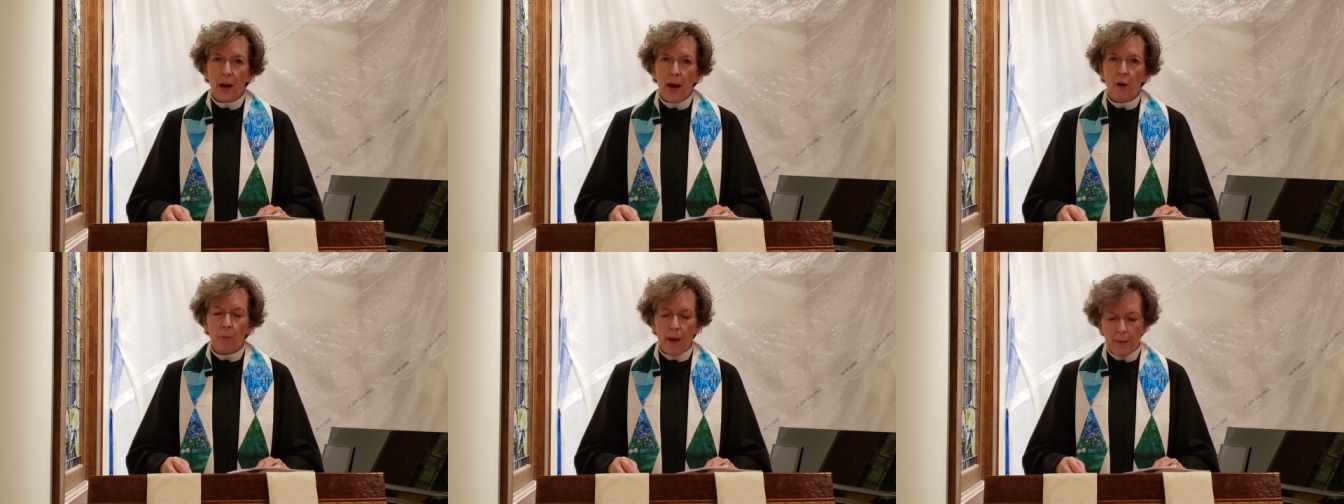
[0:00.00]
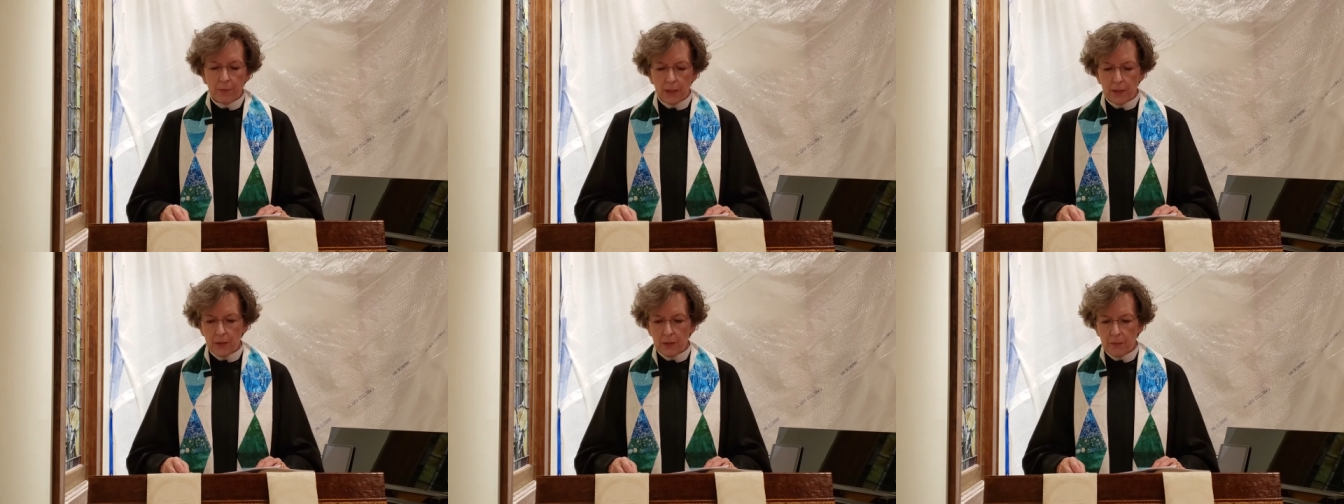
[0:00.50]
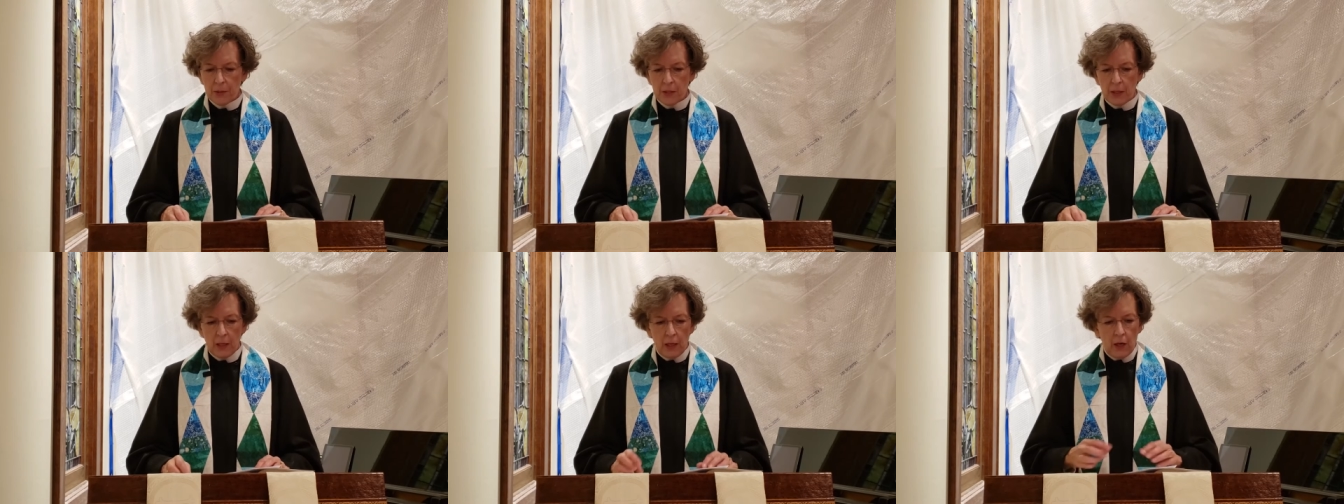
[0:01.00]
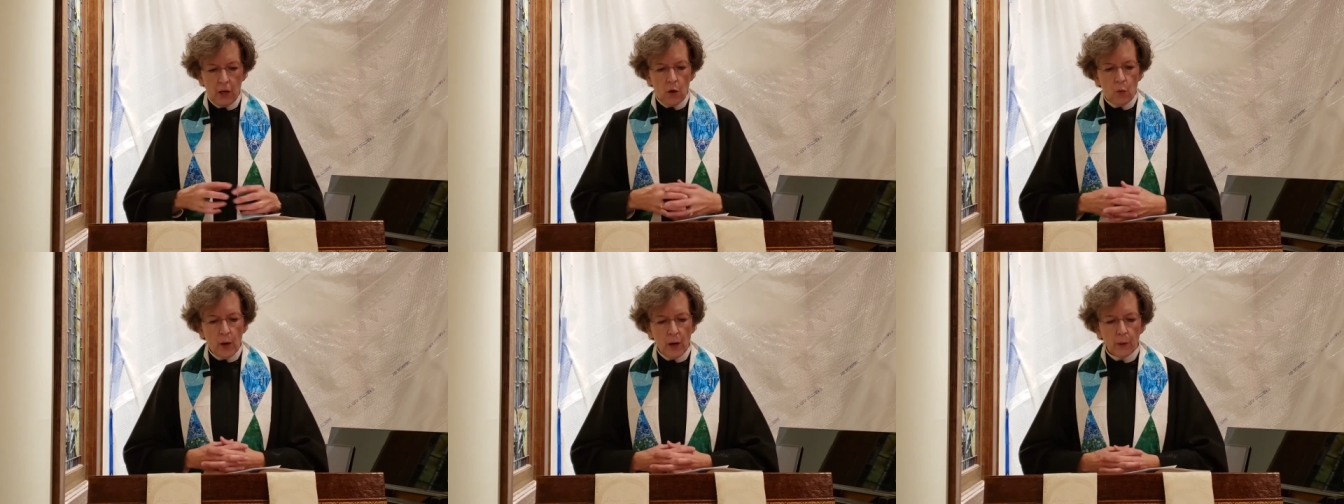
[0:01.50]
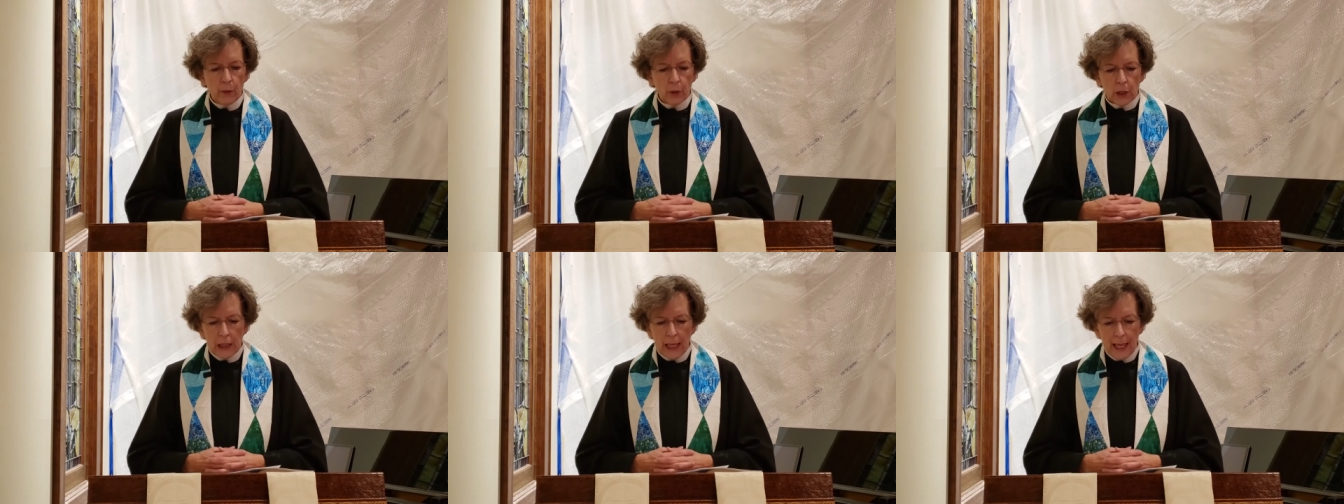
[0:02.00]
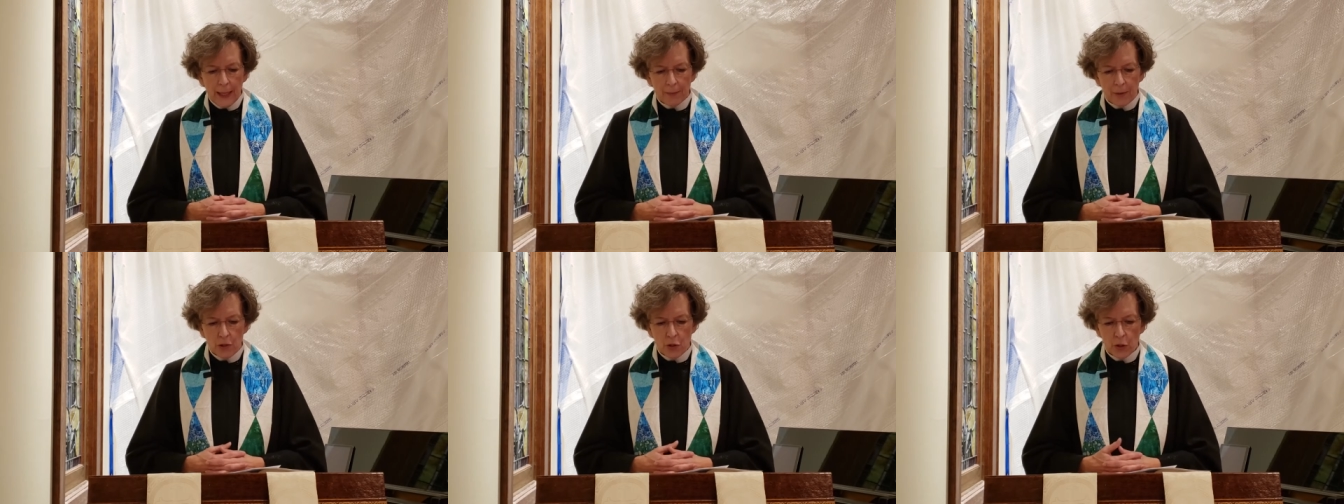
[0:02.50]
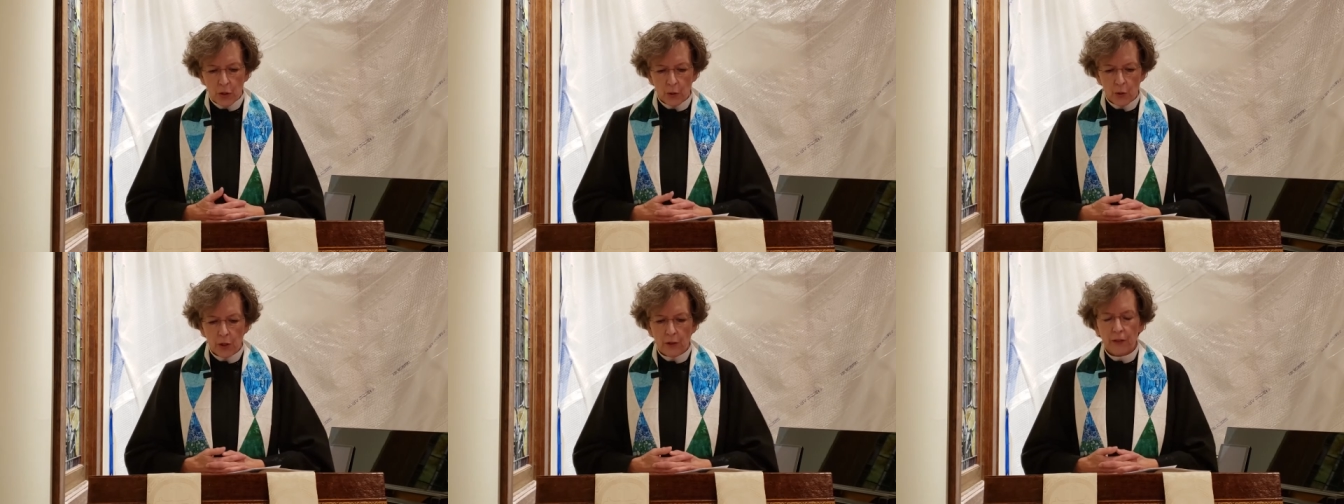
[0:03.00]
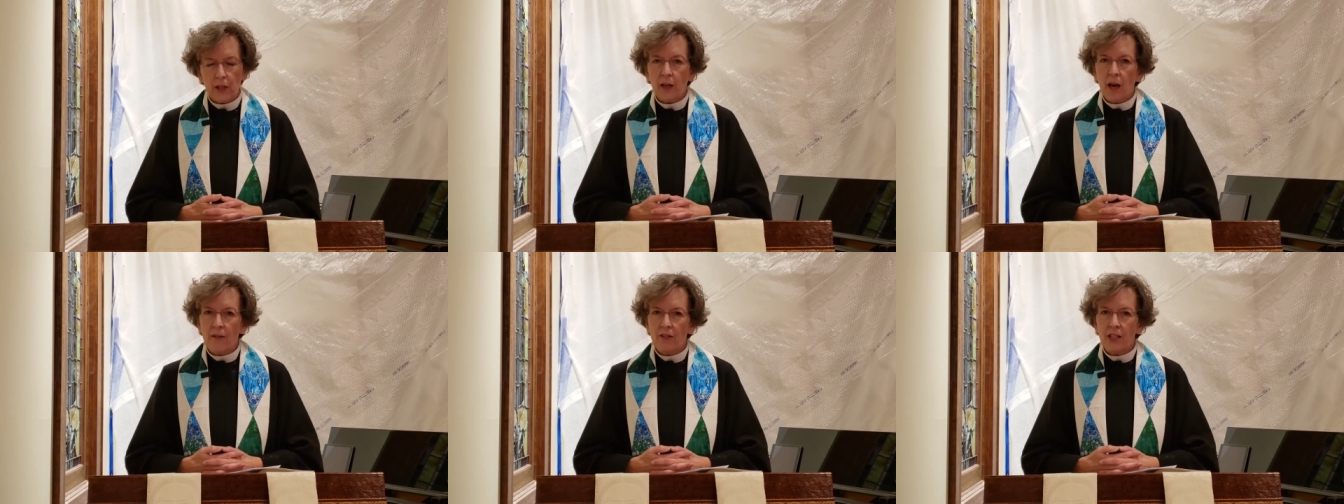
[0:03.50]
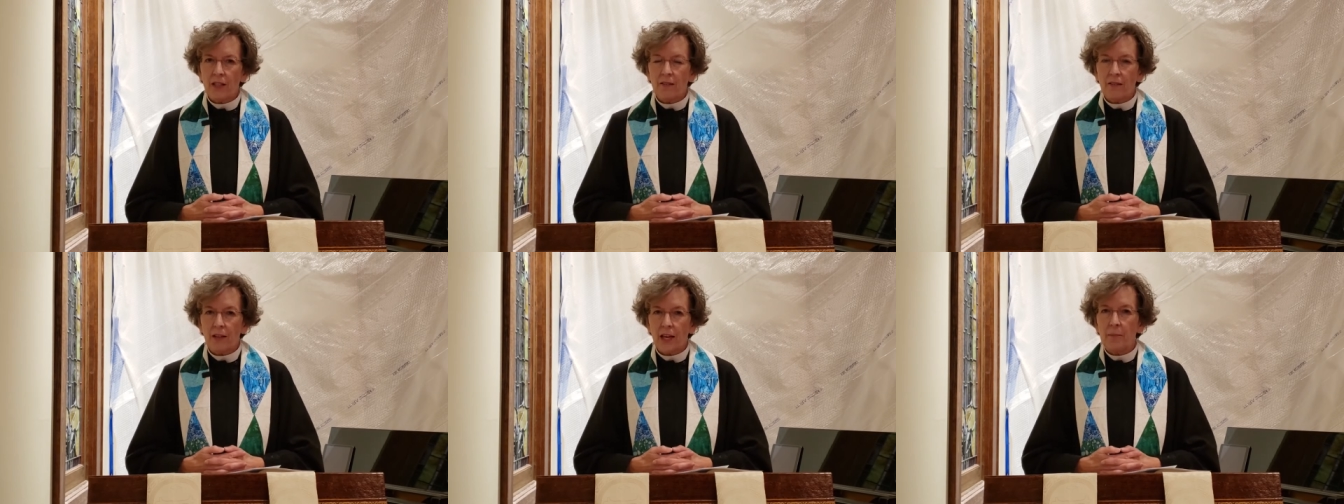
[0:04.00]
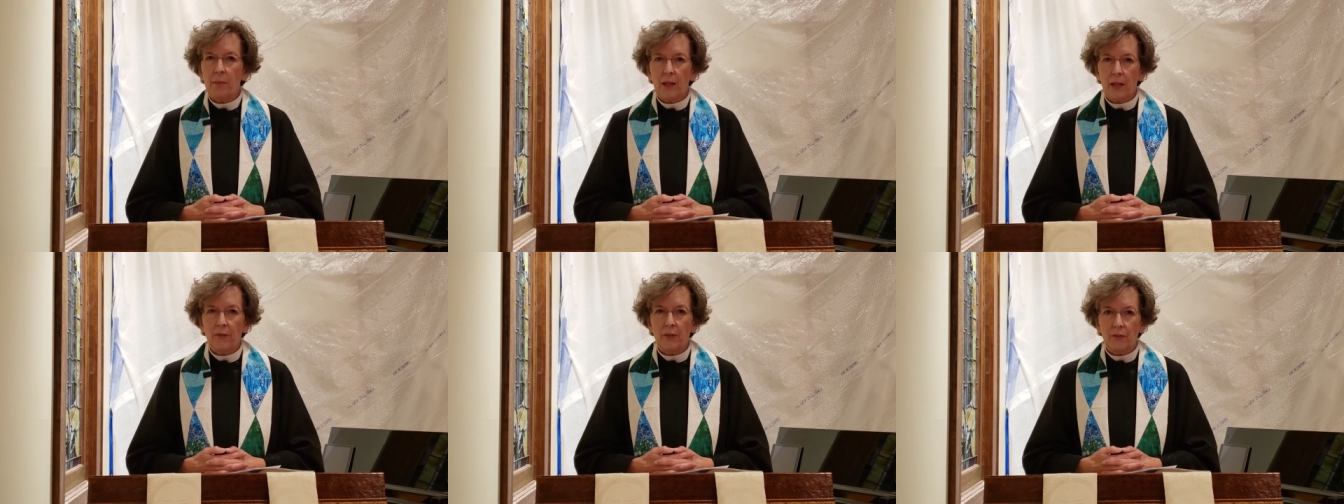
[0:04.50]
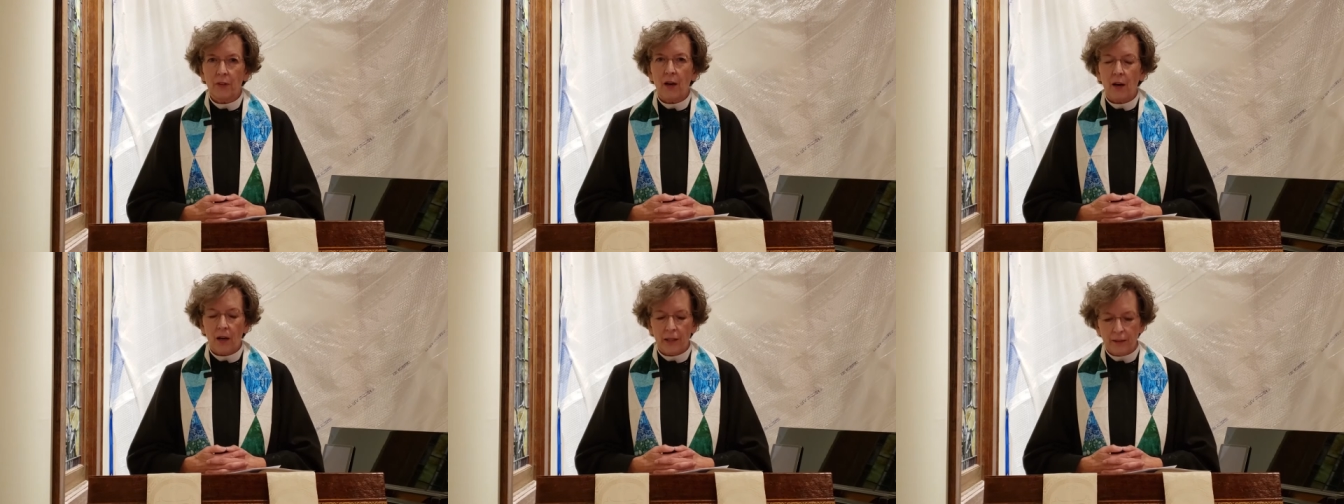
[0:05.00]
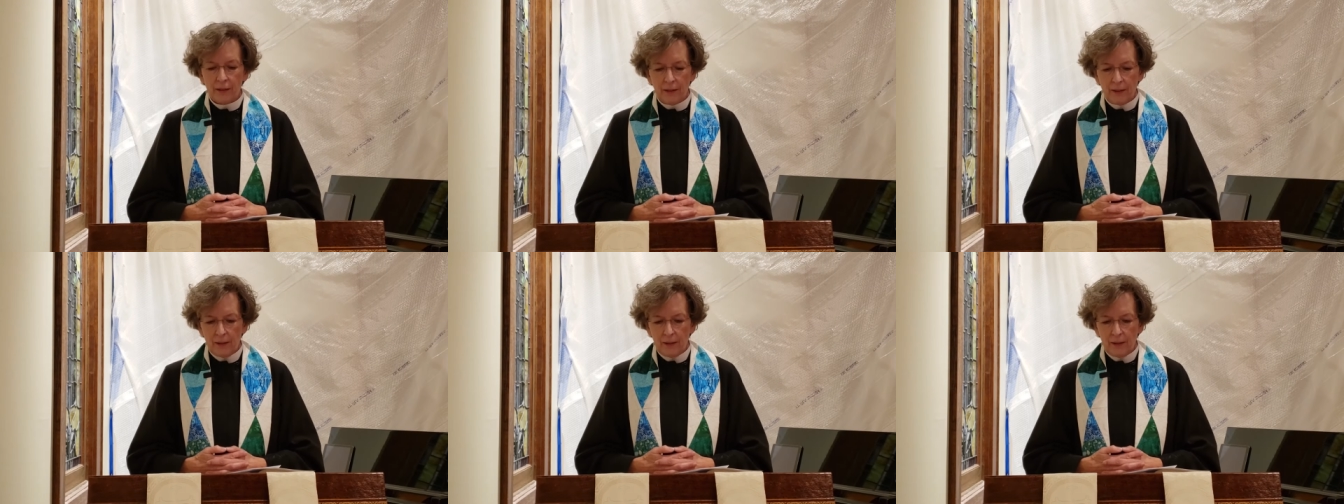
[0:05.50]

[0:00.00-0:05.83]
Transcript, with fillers: our baptisms, where we were claimed as children of the covenant and beloved of God.